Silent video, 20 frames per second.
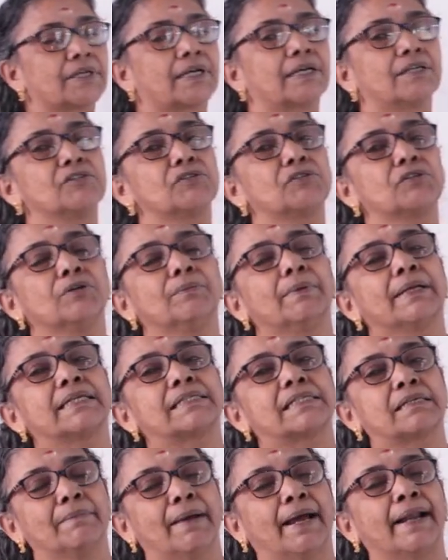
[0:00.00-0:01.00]
consumer is
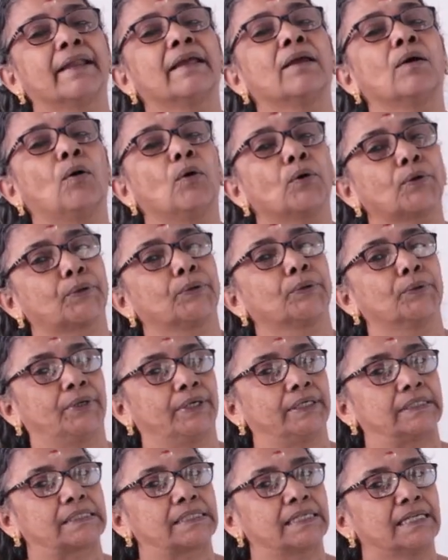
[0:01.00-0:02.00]
demanding OQ
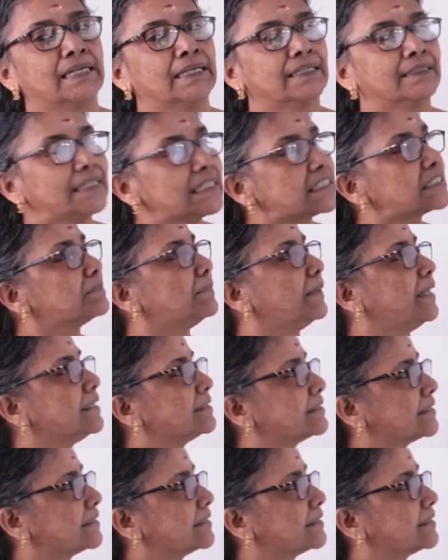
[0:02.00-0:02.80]
units. This means